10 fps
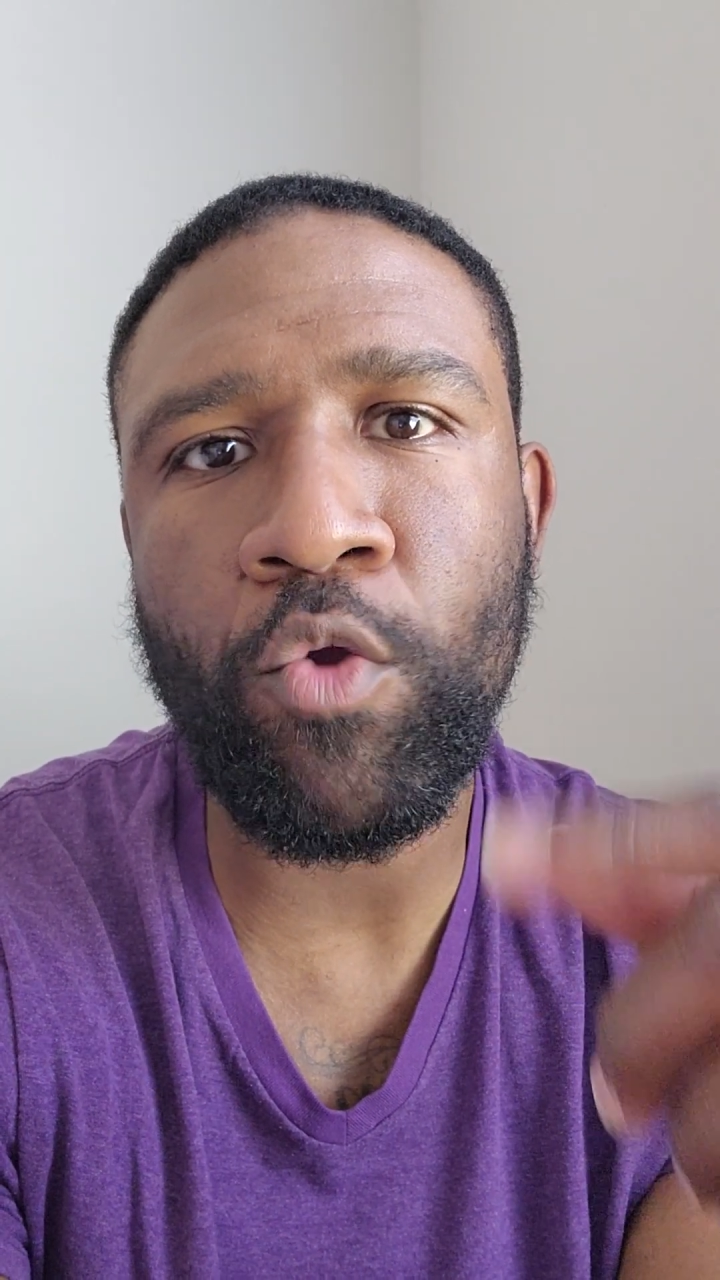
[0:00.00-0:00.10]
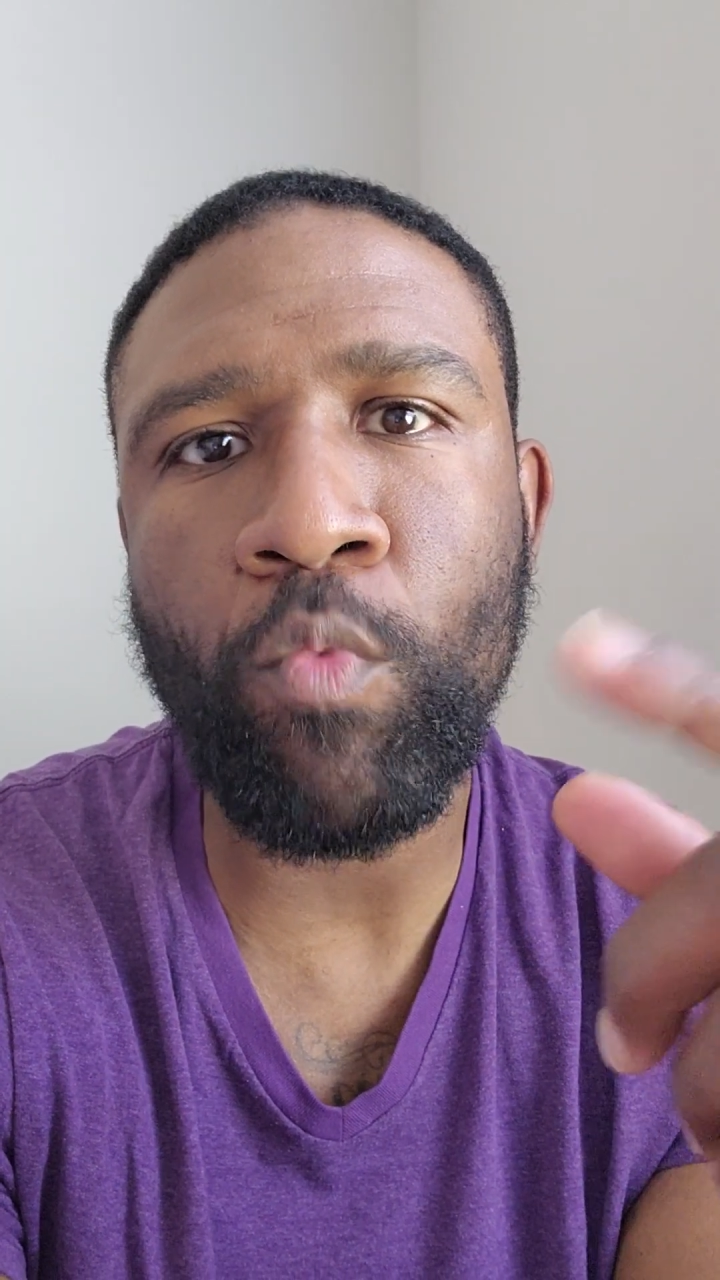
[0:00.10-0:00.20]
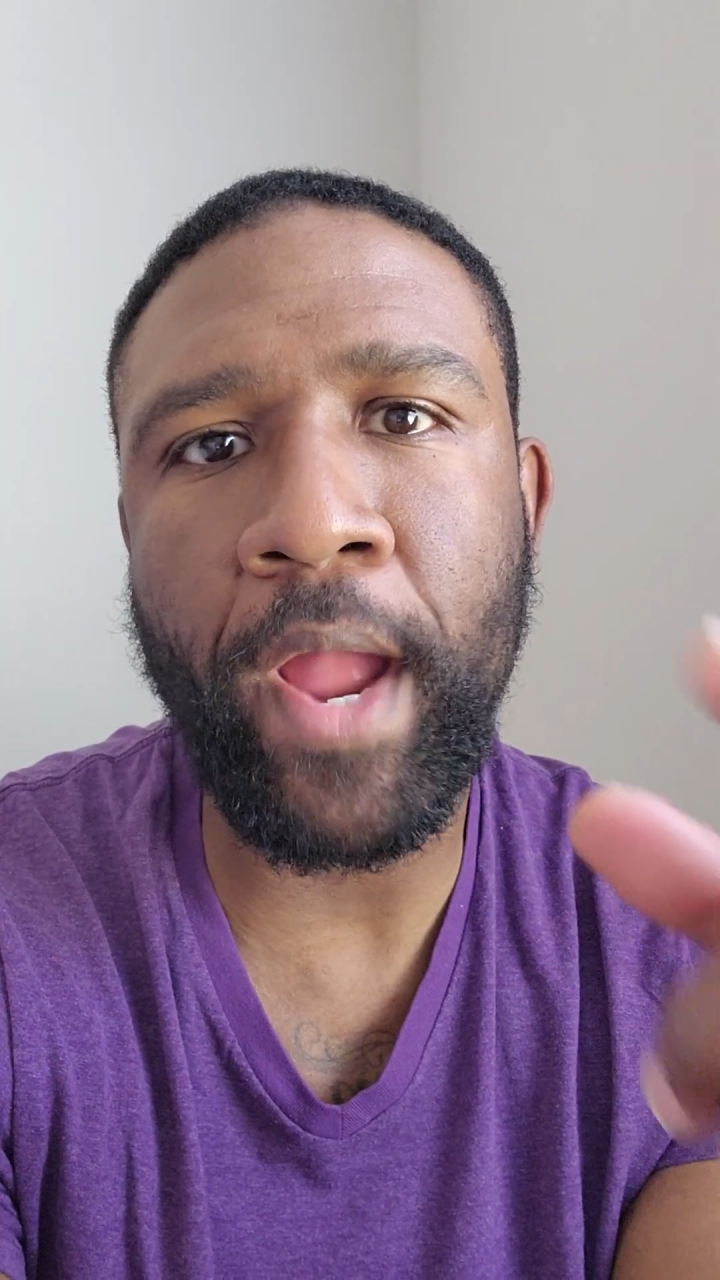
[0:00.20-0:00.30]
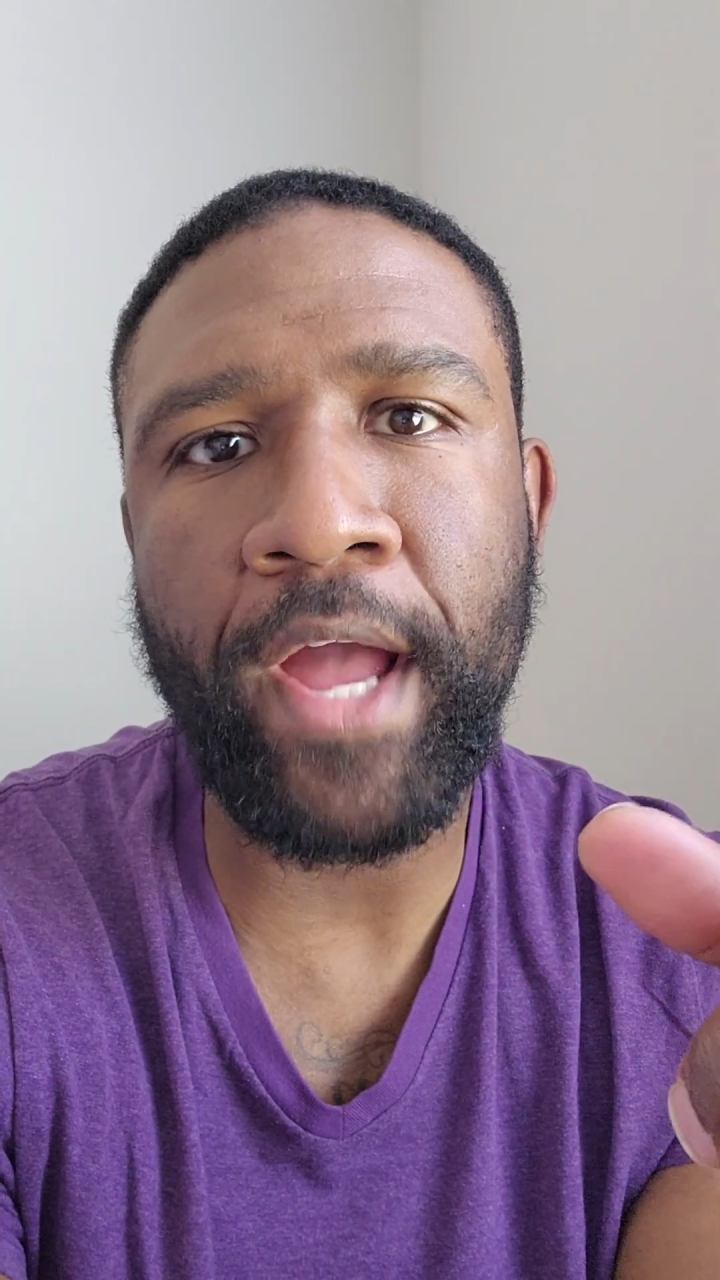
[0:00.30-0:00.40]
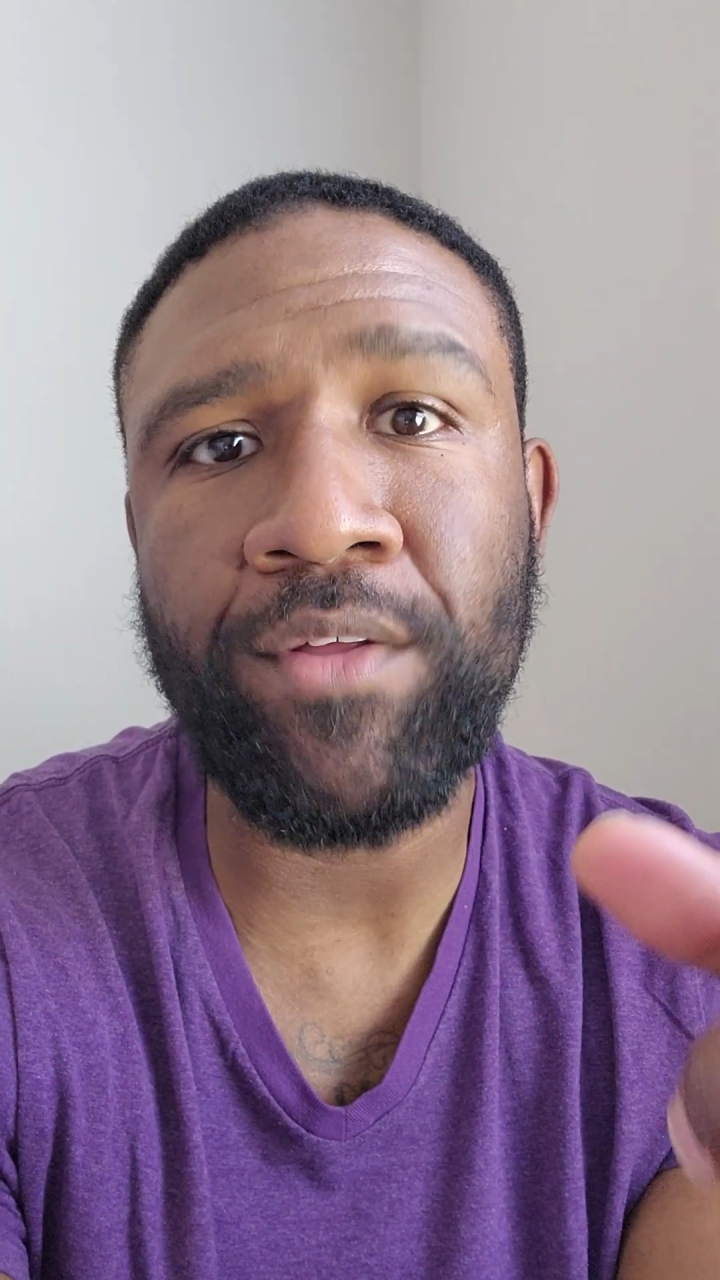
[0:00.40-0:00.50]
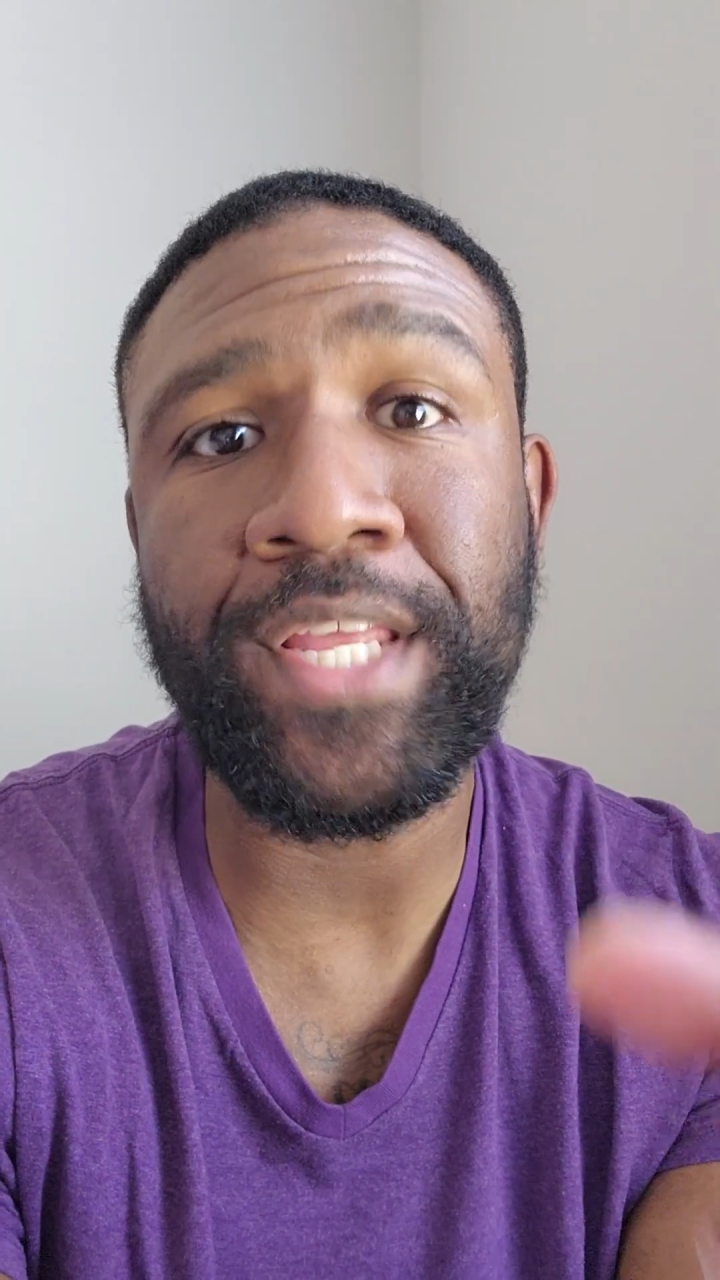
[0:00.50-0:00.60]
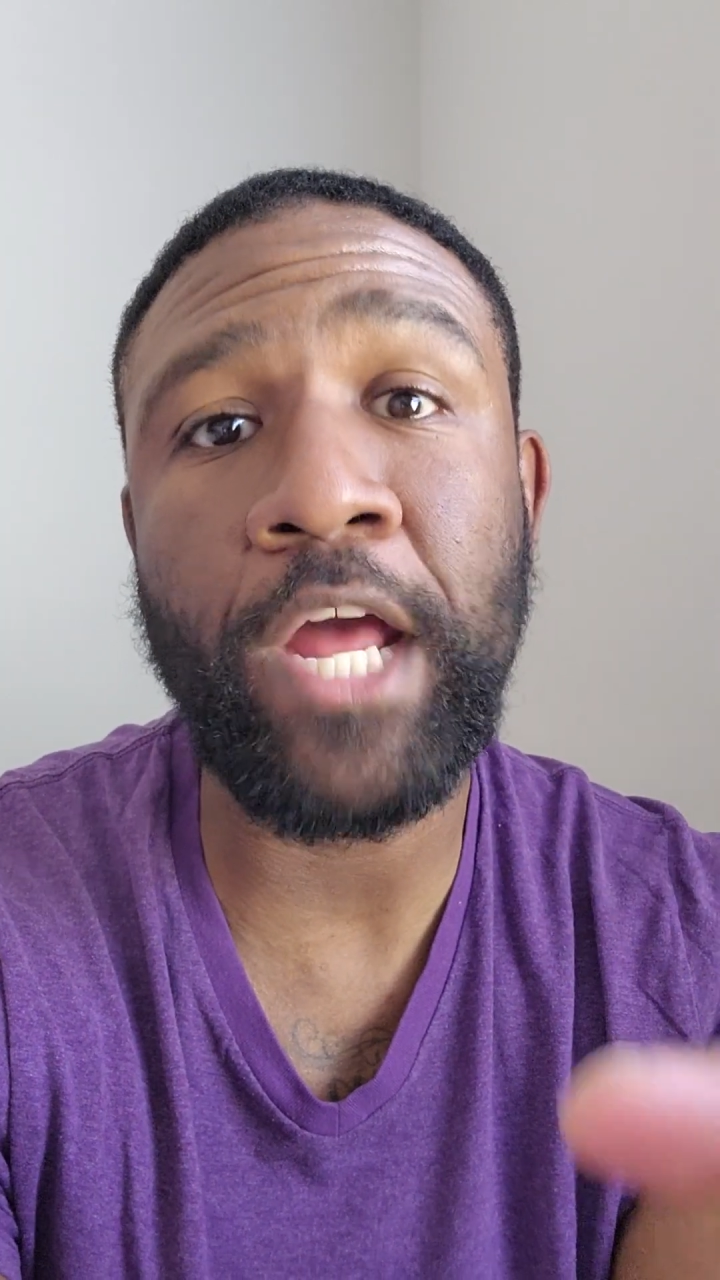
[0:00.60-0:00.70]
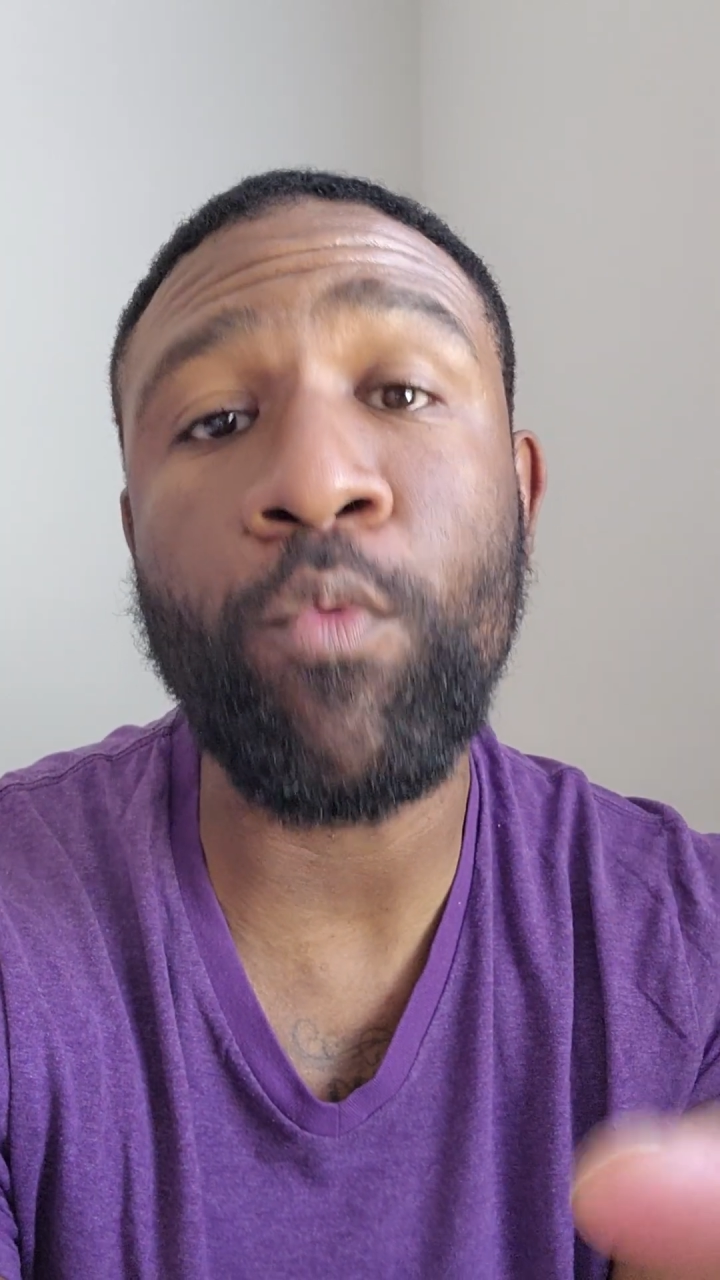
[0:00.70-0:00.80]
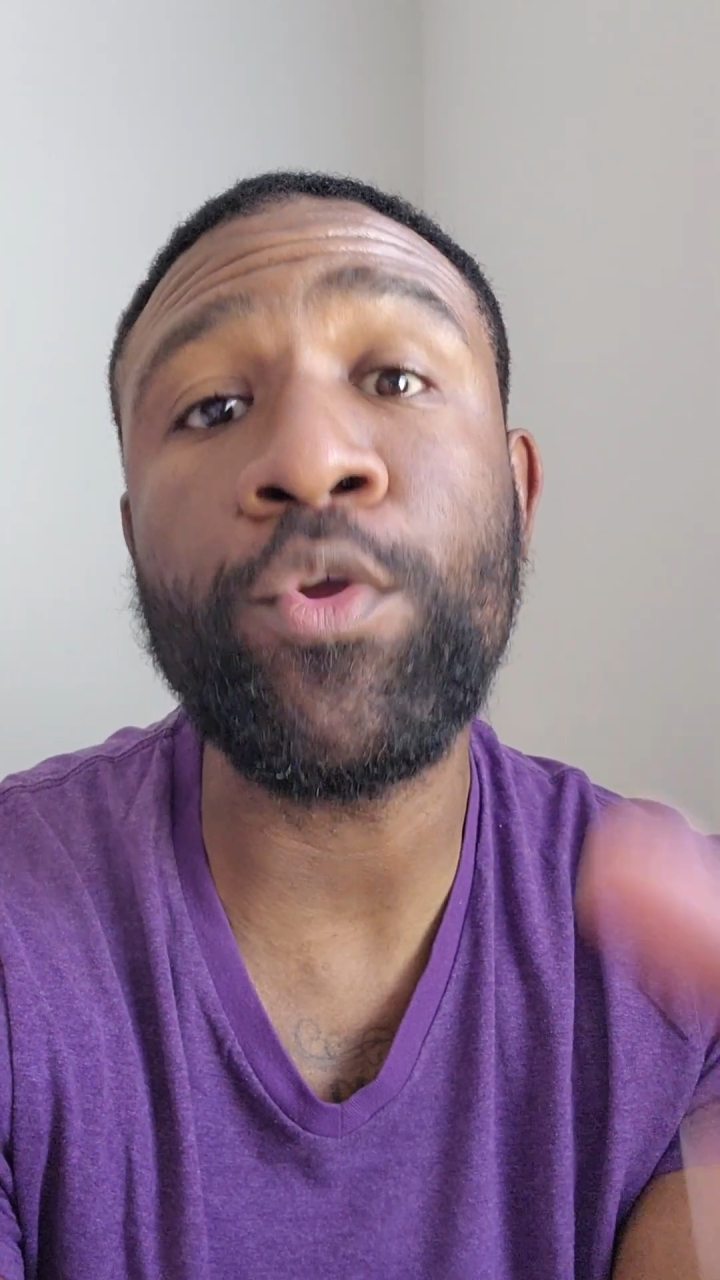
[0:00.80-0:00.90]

around and how